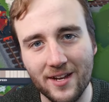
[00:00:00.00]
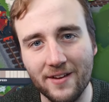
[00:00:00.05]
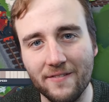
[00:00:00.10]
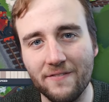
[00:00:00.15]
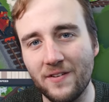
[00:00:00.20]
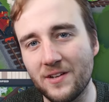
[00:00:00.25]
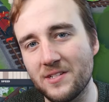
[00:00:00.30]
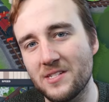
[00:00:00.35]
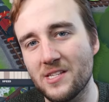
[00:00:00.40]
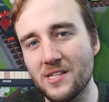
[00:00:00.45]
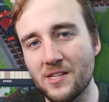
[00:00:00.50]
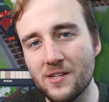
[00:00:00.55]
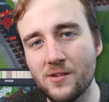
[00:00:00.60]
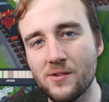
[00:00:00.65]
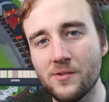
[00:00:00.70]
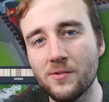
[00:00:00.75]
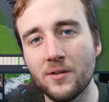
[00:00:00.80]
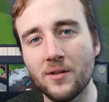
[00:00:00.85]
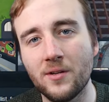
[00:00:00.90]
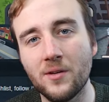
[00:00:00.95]
like fun to
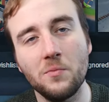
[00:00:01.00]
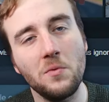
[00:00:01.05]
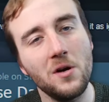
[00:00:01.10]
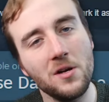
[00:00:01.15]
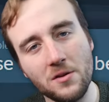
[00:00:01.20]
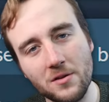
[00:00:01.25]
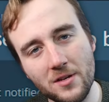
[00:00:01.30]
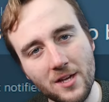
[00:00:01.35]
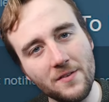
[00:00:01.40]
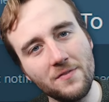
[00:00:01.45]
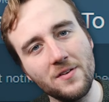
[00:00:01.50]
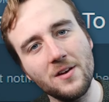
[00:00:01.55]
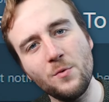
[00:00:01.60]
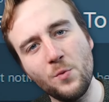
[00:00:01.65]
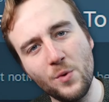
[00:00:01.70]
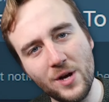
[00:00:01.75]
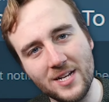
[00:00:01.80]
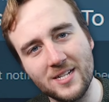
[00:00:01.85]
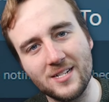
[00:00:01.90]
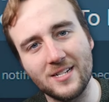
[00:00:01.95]
you, why not give it a
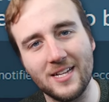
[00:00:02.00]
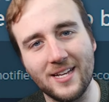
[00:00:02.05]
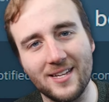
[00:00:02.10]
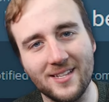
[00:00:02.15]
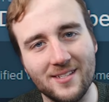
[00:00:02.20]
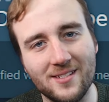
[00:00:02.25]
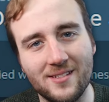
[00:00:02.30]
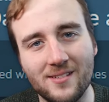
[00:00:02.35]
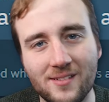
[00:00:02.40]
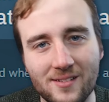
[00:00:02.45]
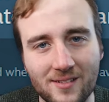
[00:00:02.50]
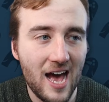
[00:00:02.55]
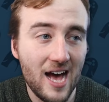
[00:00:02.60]
wish list?